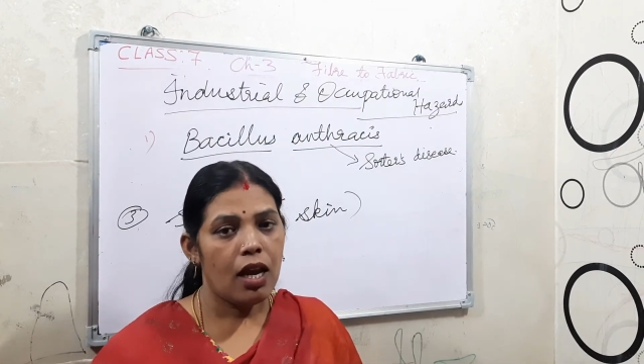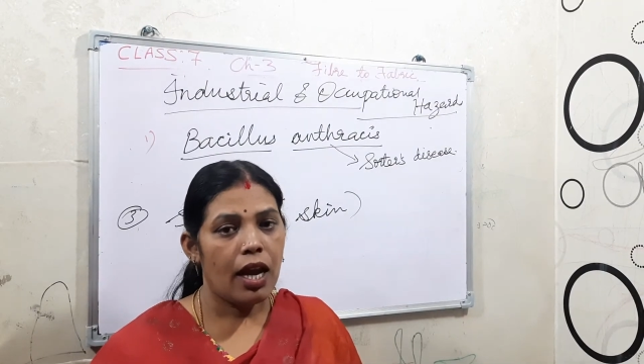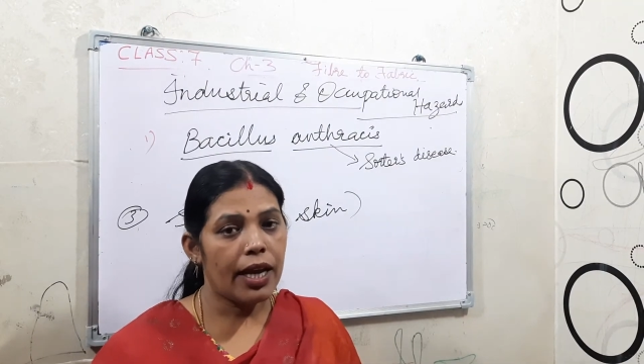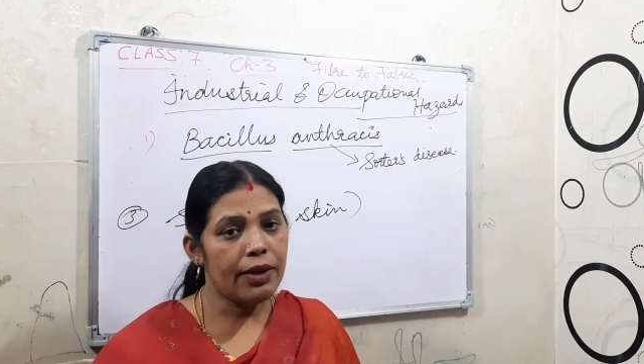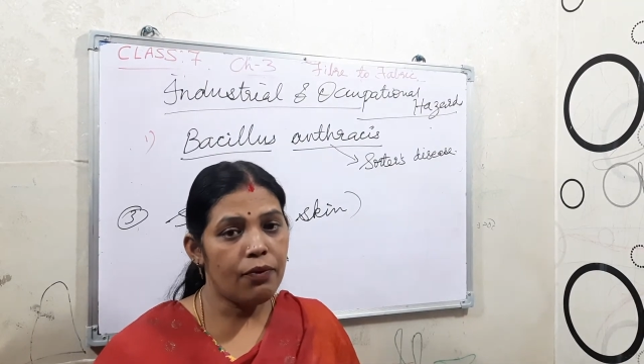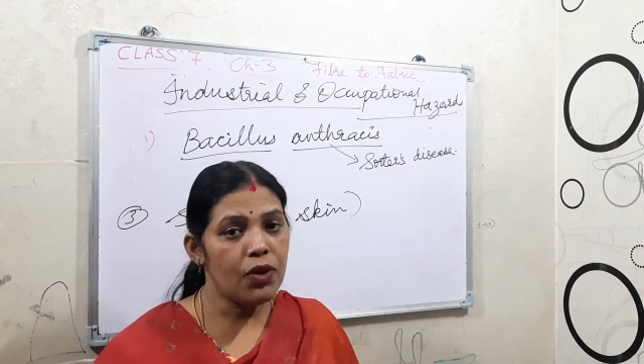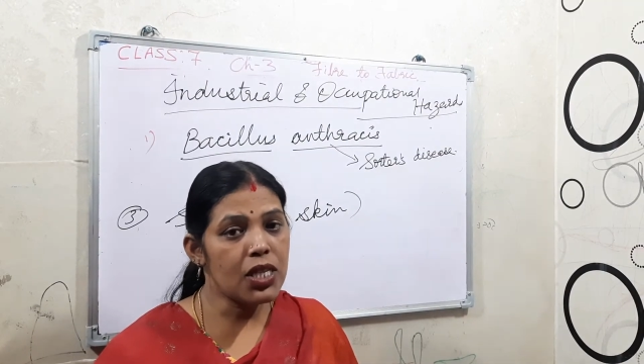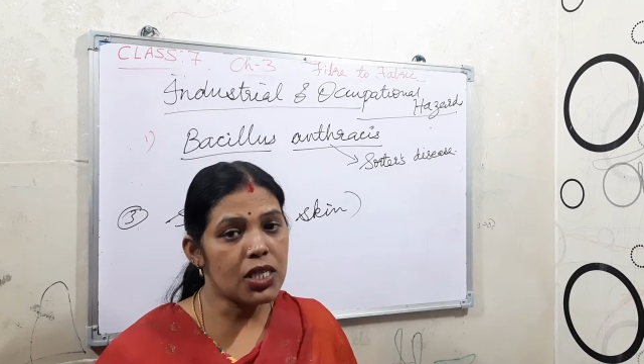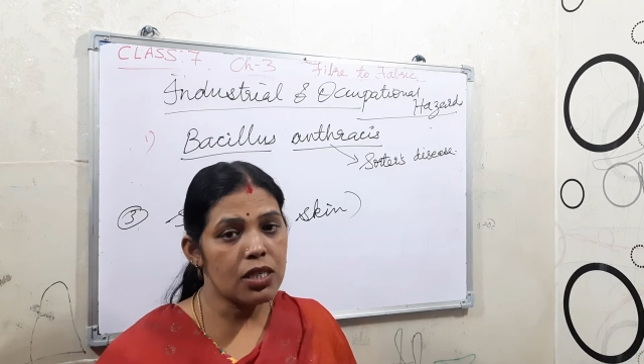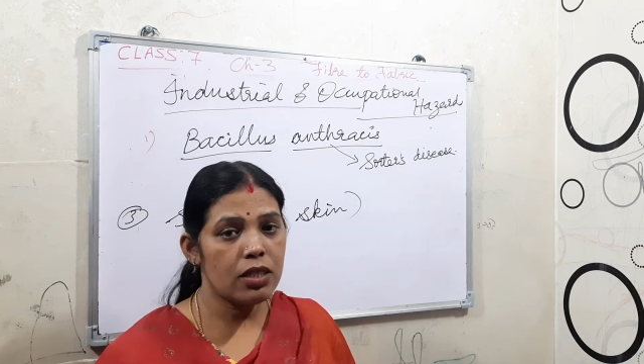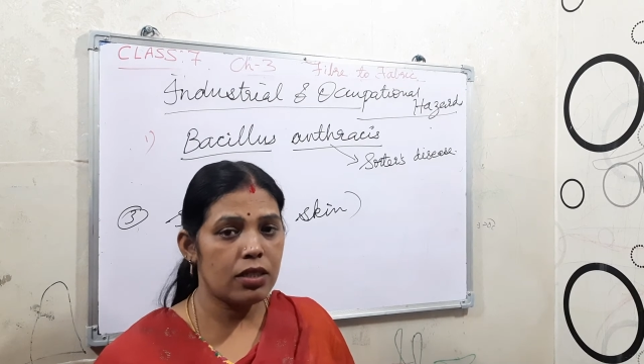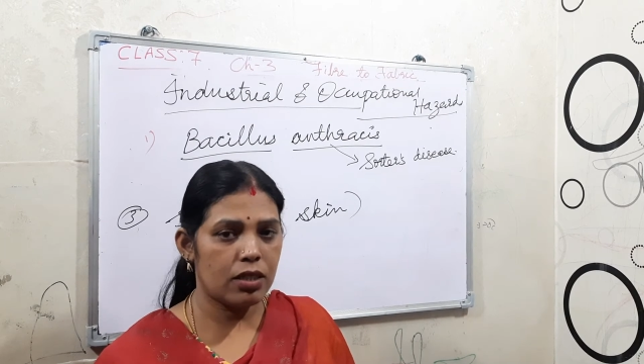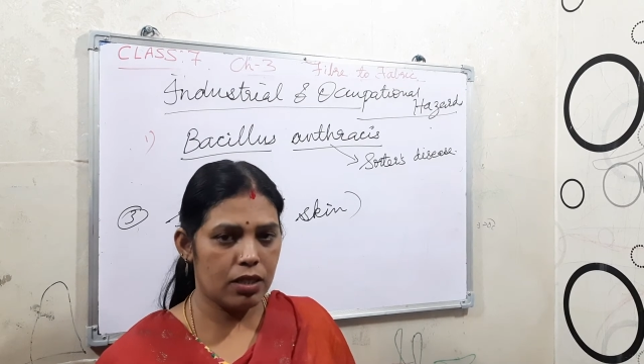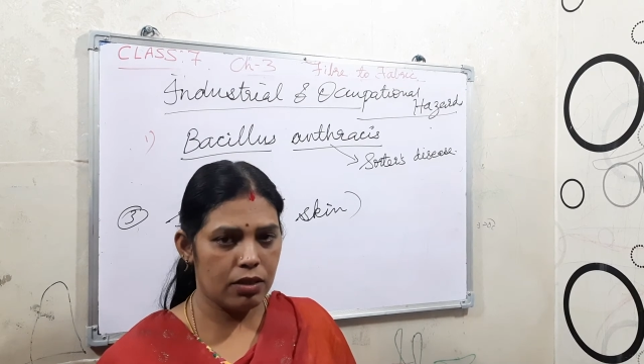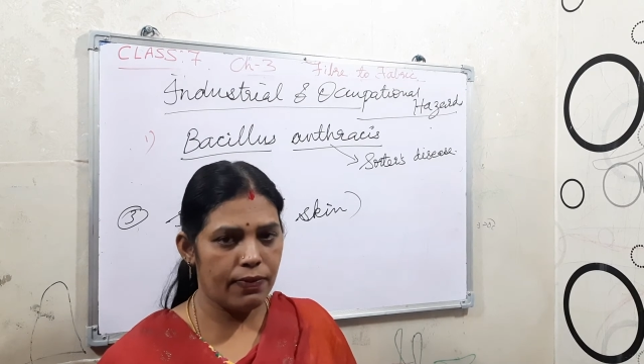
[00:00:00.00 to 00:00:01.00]
and which
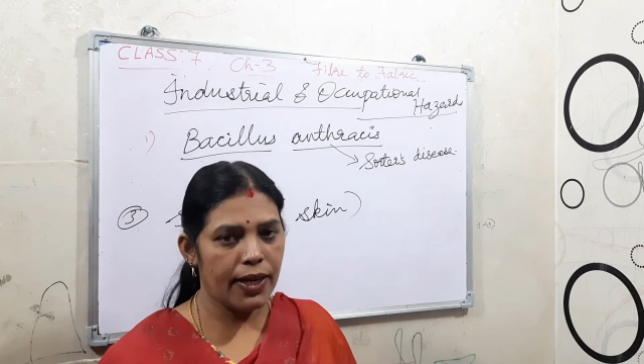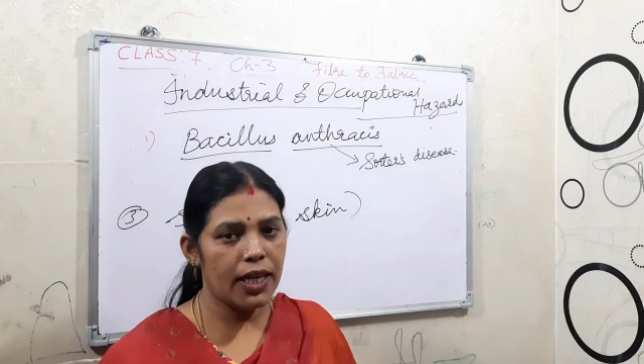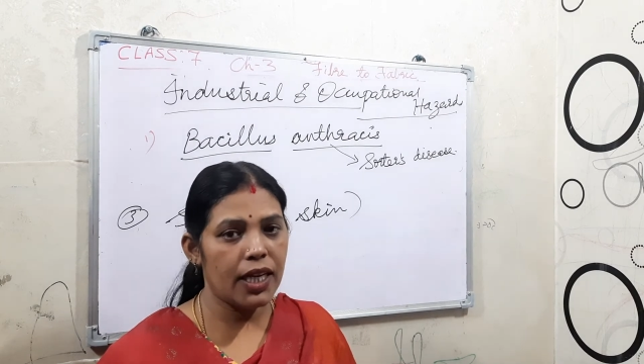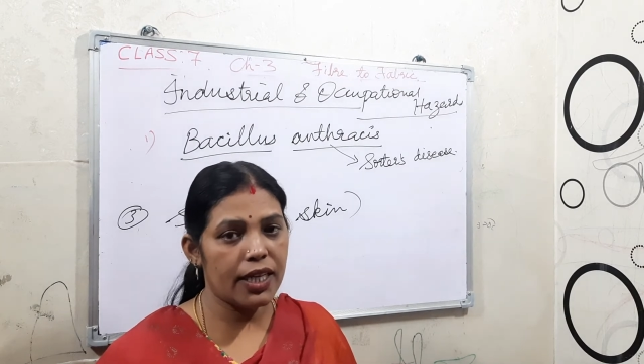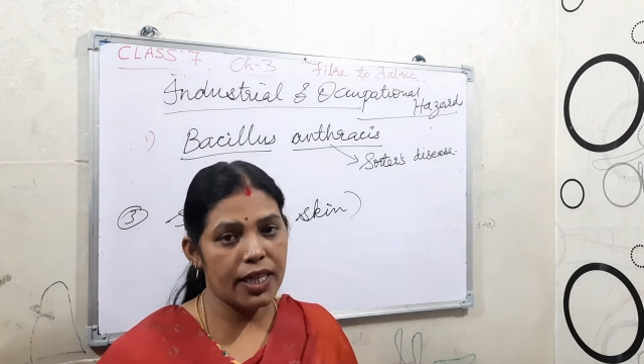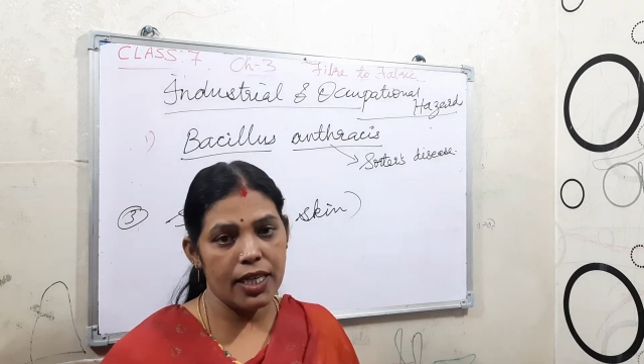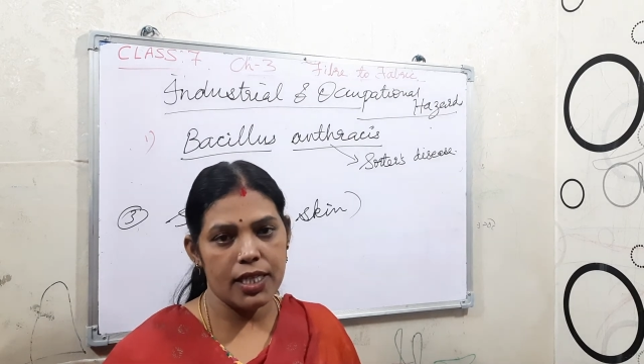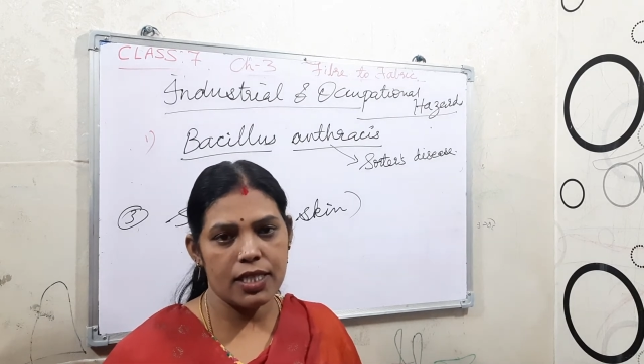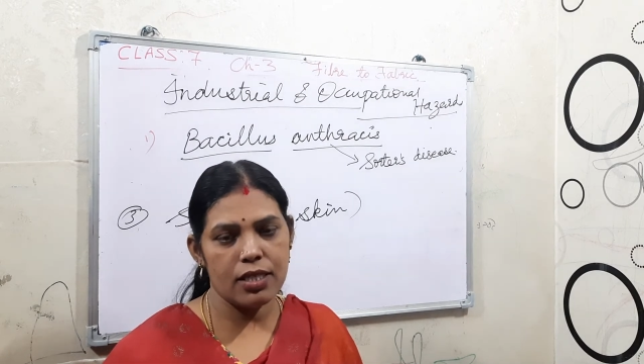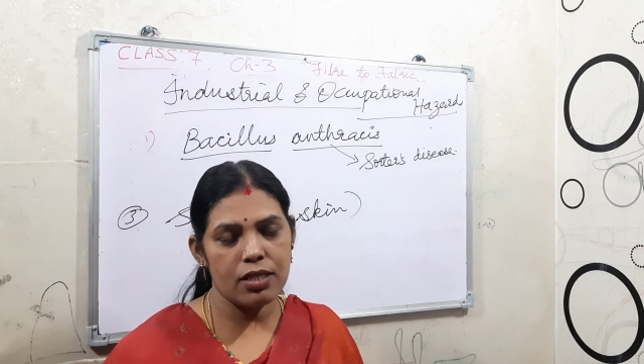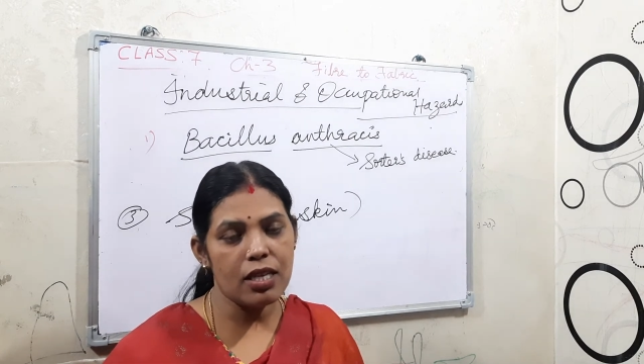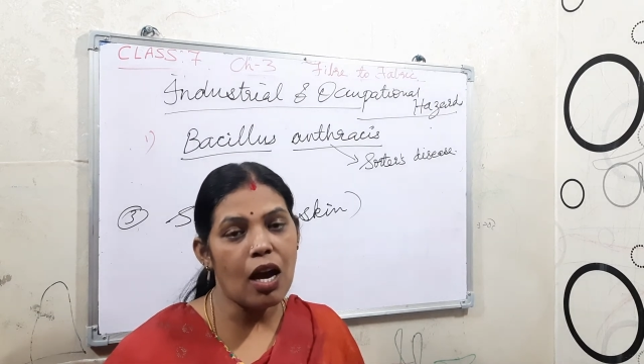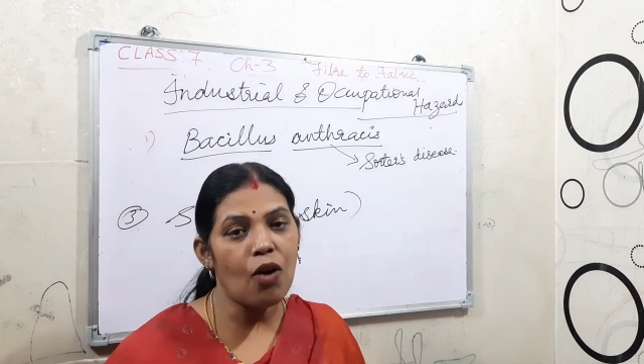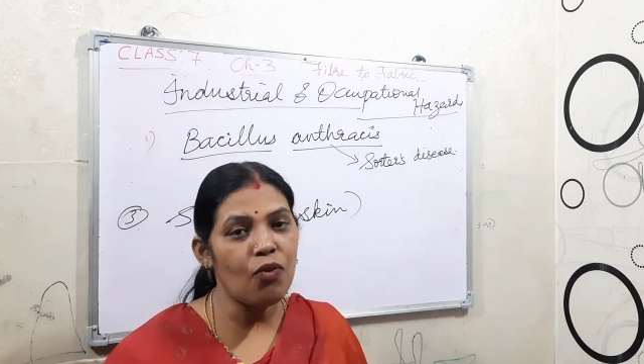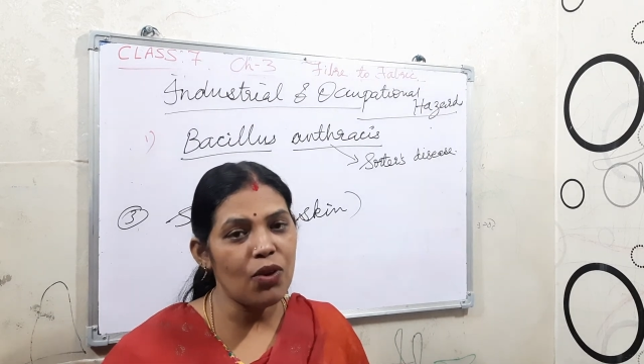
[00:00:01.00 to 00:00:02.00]
one it is,
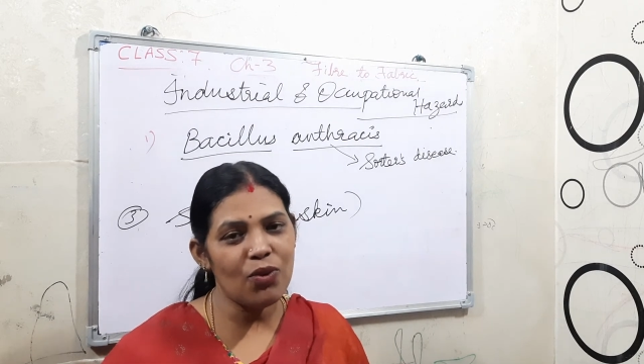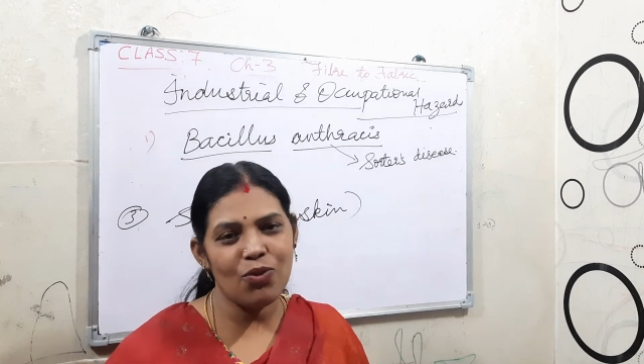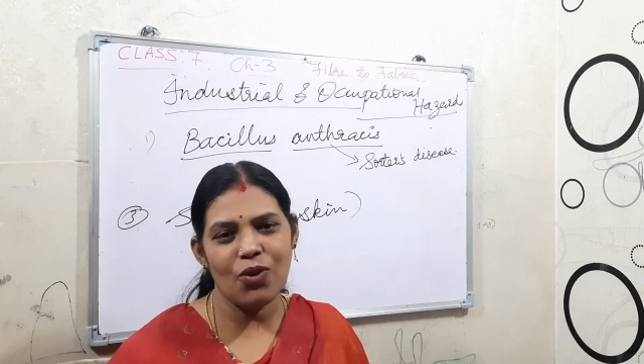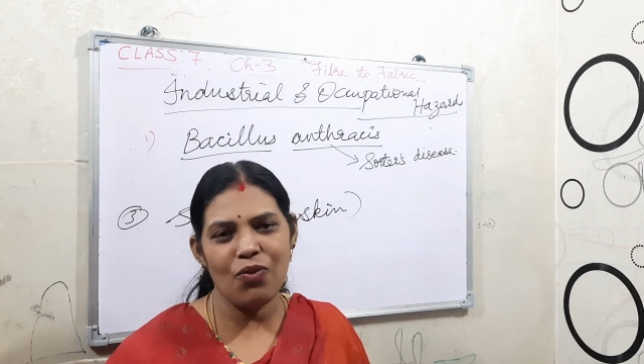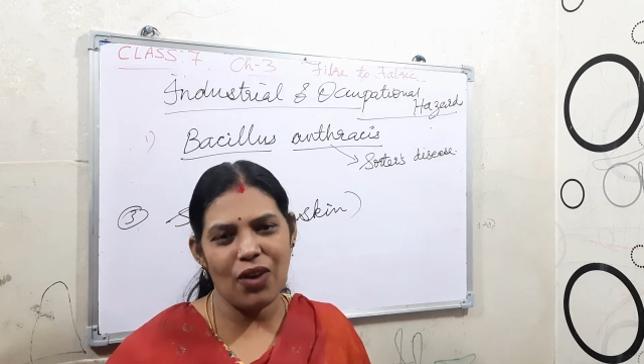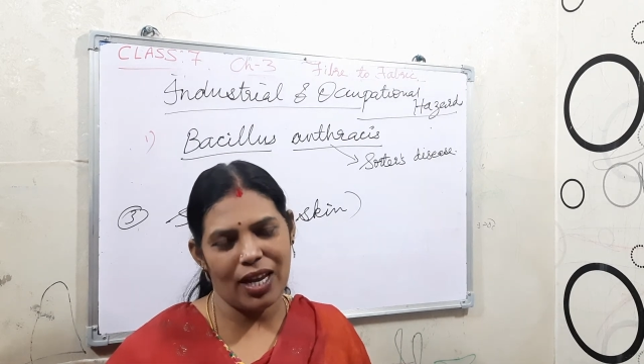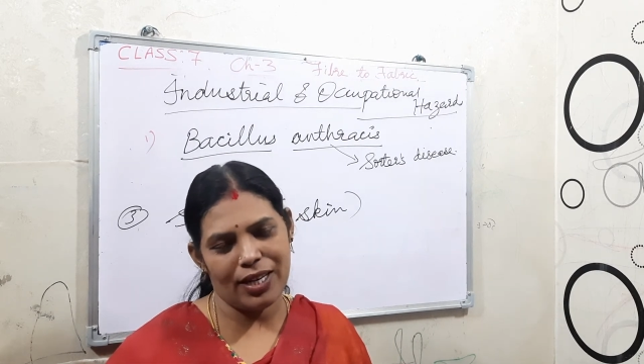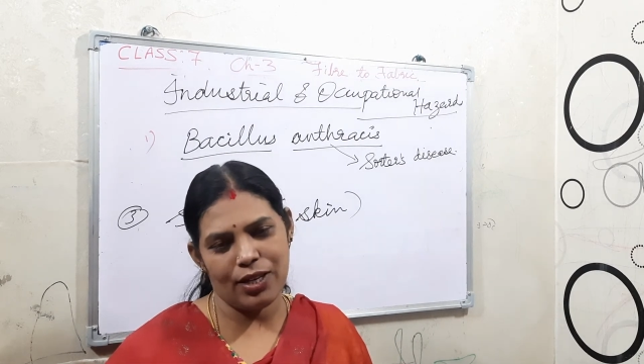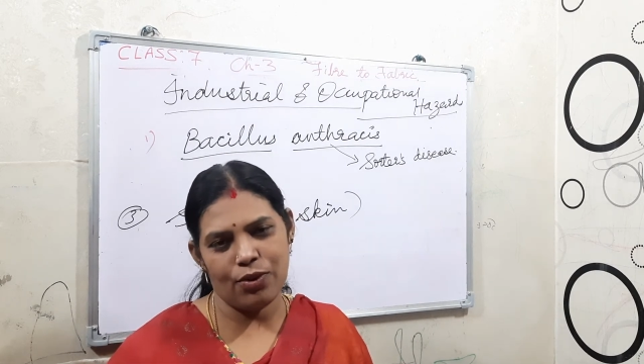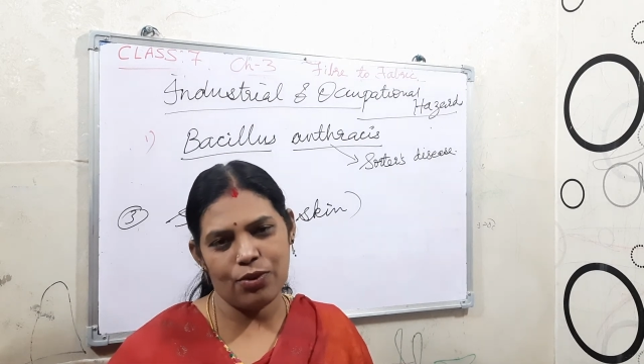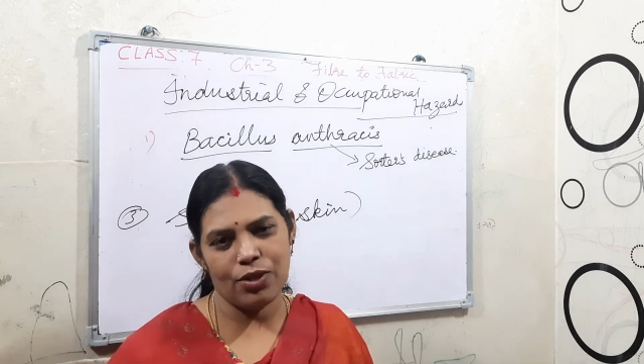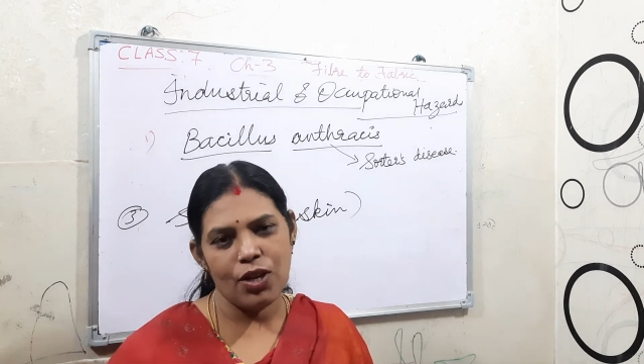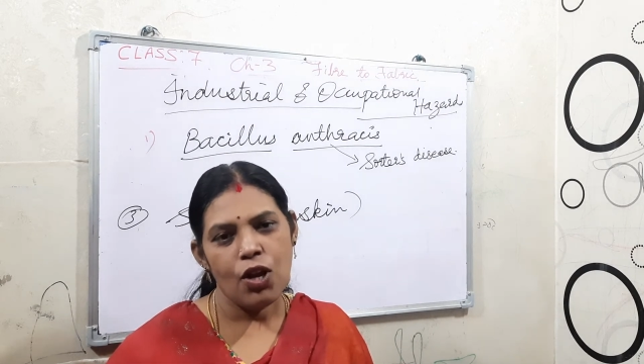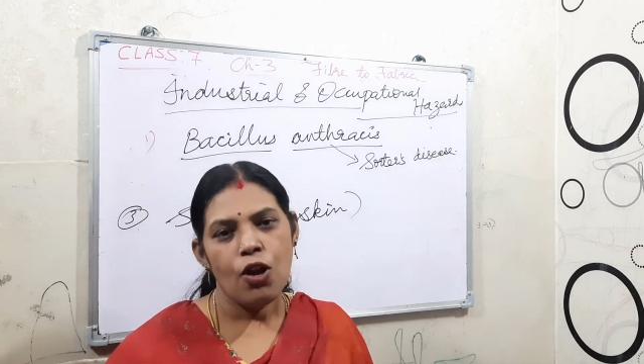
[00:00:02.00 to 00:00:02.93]
how we will find out.